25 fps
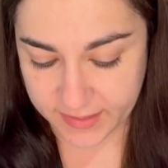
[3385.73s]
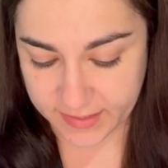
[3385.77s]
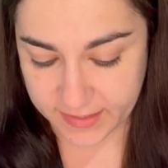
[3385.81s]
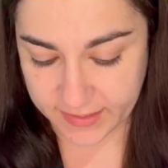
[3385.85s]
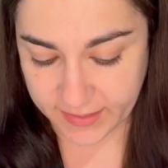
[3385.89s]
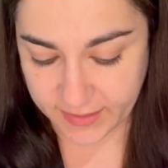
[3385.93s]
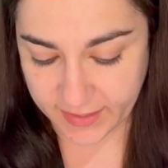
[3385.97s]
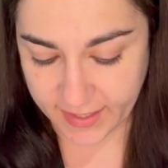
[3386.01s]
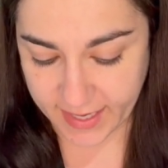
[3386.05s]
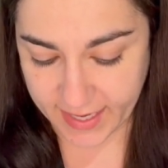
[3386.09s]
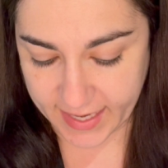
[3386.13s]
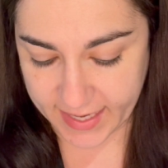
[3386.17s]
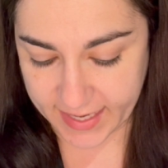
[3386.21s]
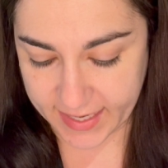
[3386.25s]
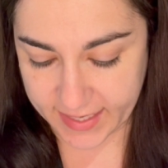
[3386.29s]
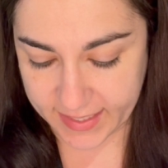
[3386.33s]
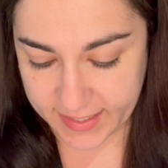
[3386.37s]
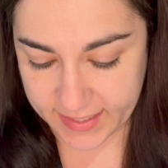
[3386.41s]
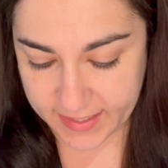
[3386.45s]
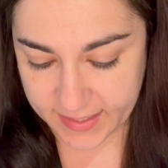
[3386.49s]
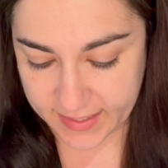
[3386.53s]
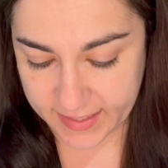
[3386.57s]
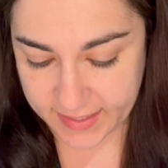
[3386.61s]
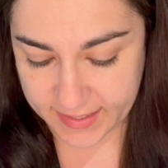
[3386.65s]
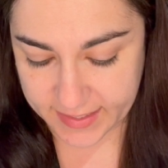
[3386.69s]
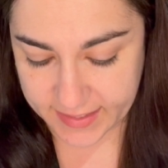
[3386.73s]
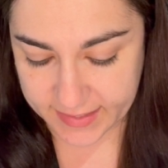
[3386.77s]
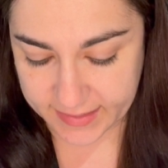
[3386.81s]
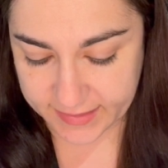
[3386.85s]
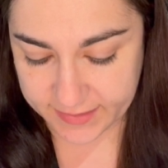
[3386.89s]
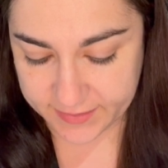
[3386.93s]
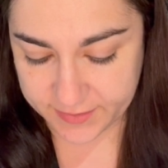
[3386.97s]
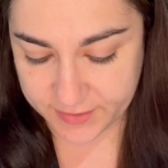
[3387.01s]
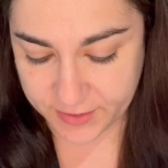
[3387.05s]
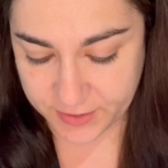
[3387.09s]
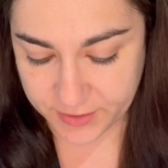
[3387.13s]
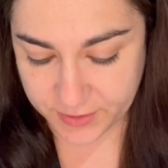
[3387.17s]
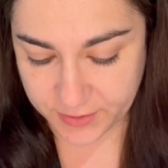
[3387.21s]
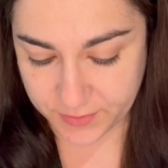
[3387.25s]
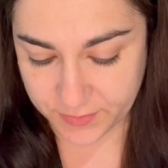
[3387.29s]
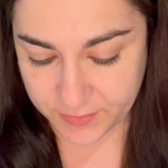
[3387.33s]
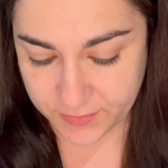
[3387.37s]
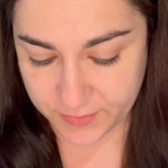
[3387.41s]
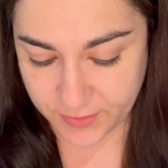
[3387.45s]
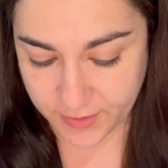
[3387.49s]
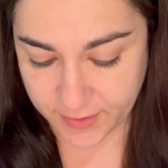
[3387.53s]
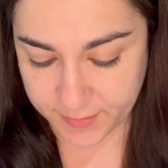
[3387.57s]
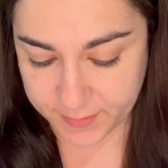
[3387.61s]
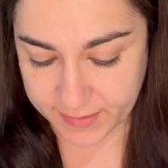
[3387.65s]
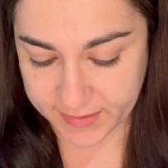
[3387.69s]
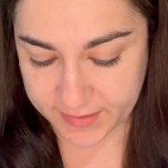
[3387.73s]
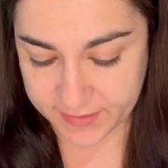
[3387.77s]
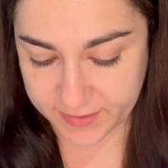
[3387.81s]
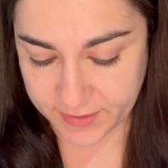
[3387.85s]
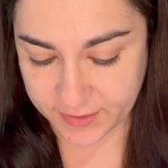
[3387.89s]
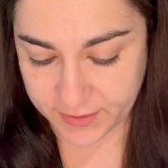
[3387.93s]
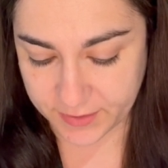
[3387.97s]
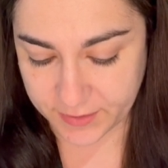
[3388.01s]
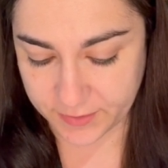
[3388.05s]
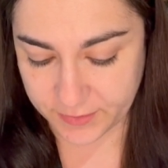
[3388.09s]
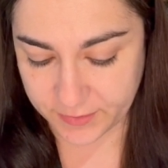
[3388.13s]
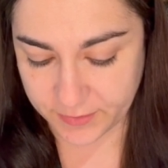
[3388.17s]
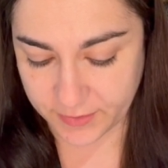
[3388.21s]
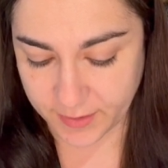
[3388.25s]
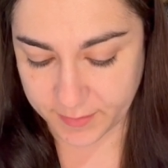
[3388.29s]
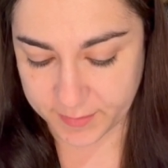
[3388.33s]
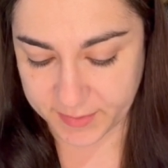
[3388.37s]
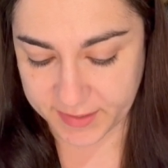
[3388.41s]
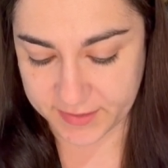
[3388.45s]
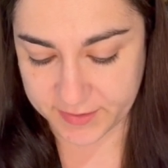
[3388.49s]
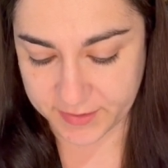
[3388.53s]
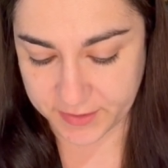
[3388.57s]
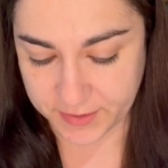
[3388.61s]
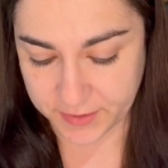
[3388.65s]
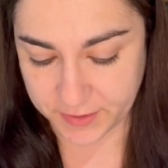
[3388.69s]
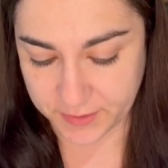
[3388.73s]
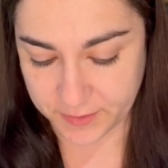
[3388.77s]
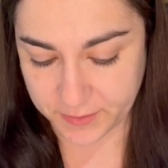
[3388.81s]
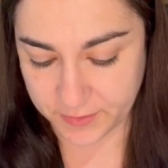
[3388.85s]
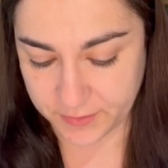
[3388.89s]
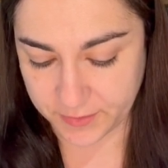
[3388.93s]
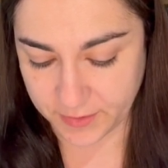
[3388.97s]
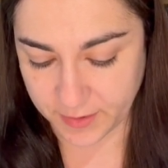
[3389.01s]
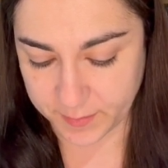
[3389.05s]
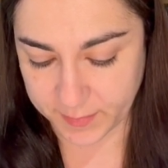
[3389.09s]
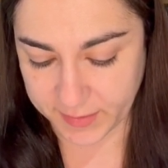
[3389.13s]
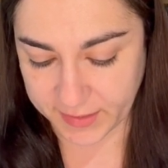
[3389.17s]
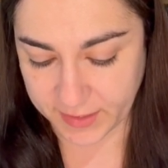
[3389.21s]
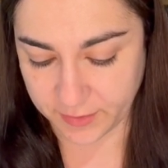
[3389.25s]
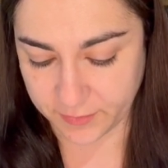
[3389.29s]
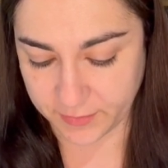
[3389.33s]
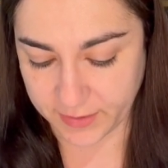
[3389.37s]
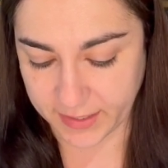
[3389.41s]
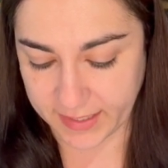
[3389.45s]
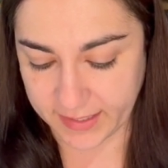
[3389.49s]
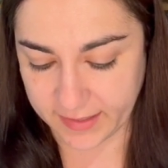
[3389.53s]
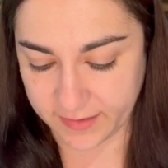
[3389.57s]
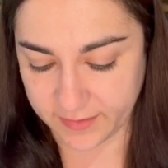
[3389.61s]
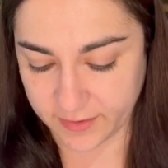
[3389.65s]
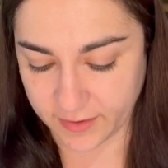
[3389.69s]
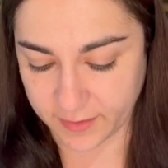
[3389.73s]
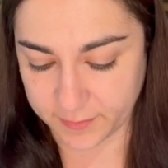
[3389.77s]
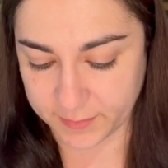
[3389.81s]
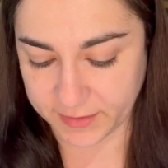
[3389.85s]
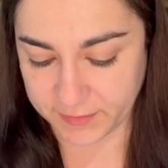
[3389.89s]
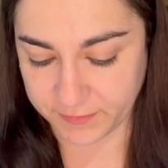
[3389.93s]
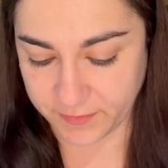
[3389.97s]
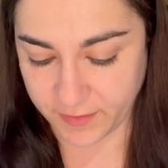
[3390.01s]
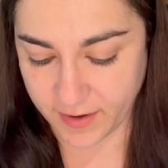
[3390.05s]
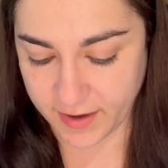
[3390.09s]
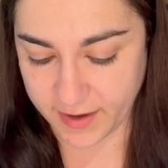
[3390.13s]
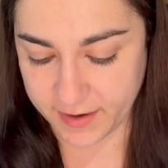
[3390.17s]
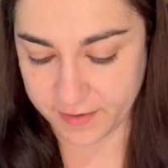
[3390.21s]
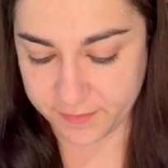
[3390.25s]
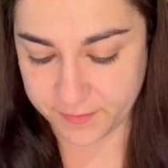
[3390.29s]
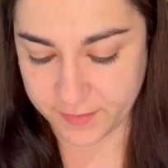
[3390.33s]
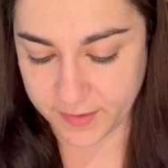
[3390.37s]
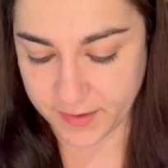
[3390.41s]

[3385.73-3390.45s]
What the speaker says: So A is 2 times 2 times 2 times 3 times 5,